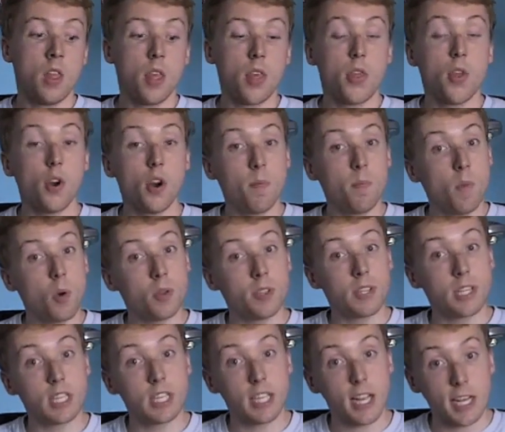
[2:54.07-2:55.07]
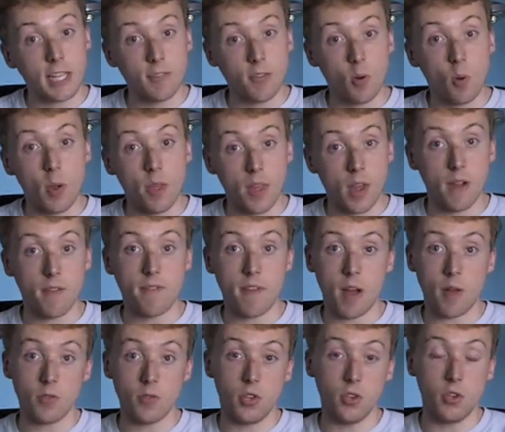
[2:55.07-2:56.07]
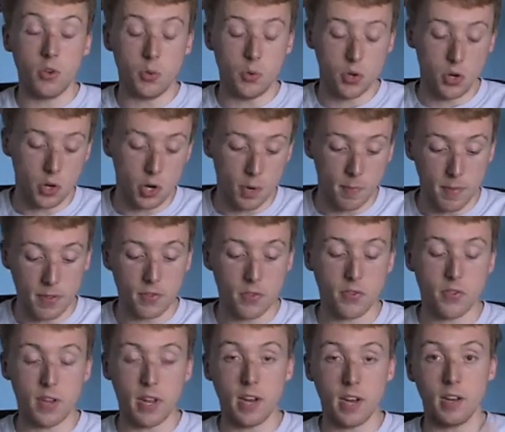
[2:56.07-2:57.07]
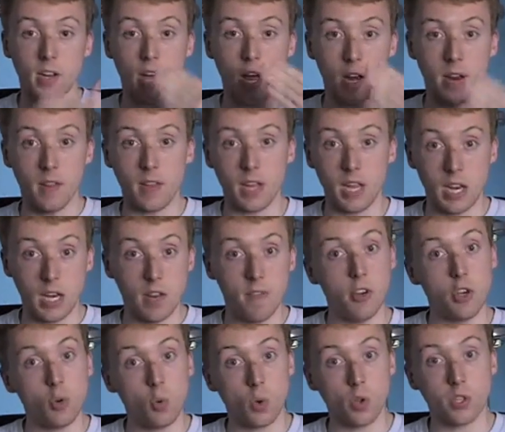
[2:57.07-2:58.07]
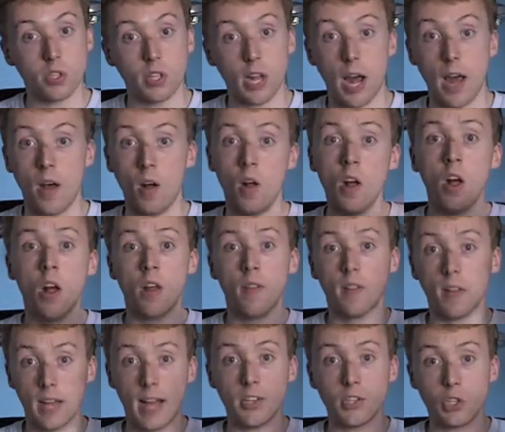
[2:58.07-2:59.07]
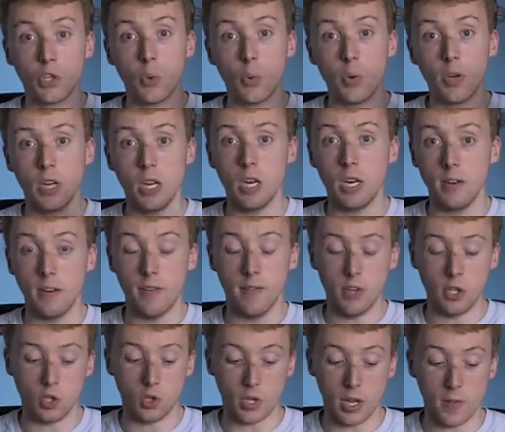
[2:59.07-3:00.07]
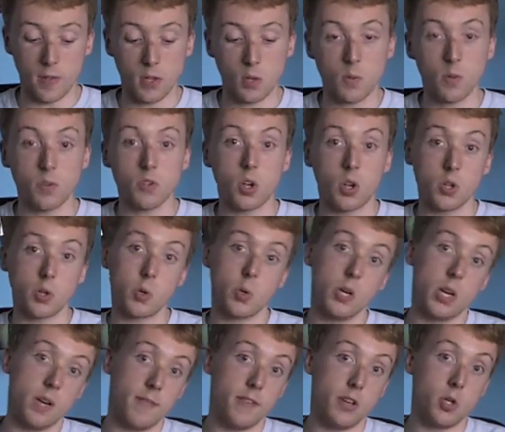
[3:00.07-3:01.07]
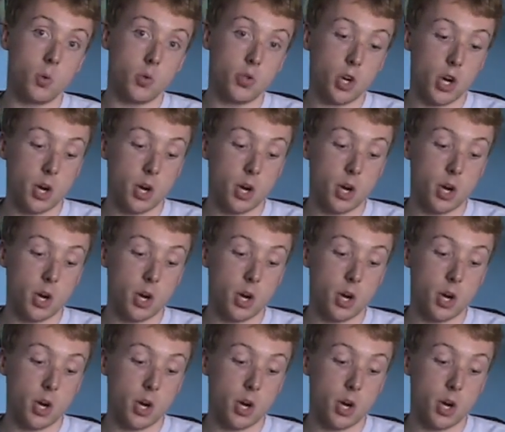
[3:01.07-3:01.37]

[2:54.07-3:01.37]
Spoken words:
The third most successful way that I found to do tournaments in kind of the individual style, the last 2 we did individually, and this one's also an individual